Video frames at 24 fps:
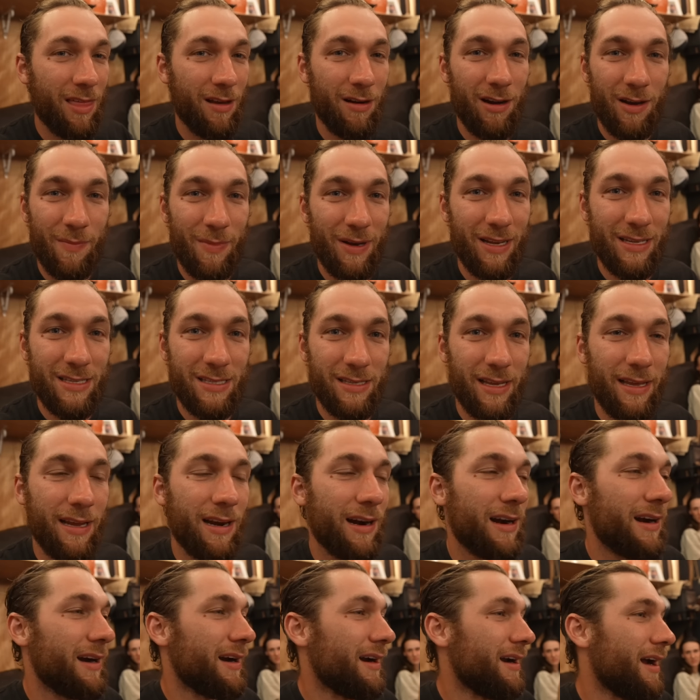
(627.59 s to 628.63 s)
30 minutes
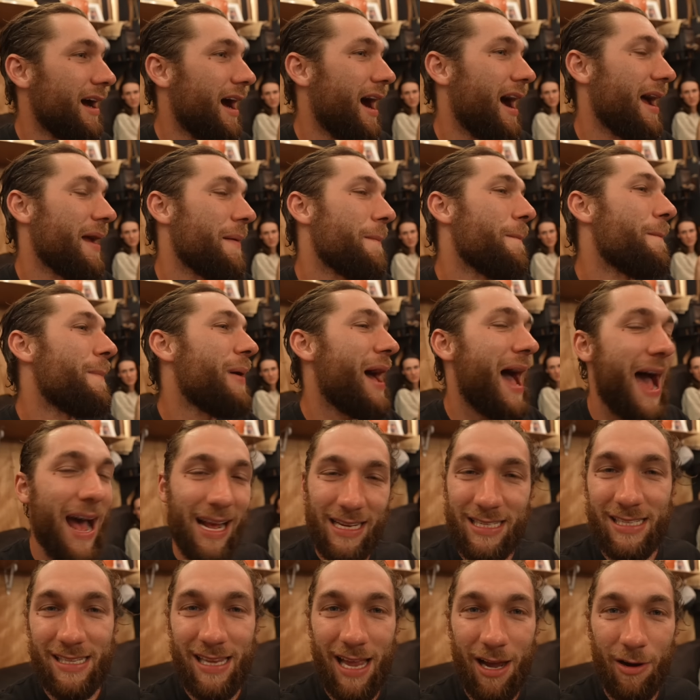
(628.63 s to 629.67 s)
later, I am
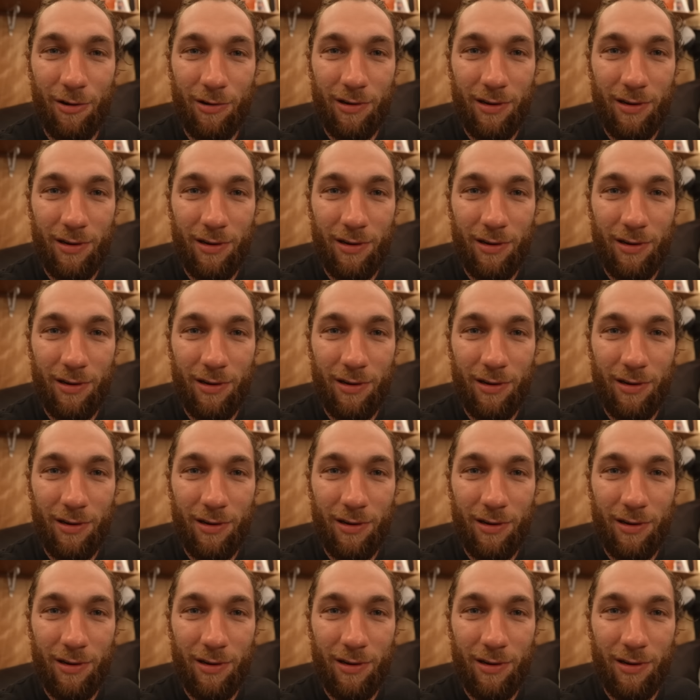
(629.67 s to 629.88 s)
passed out.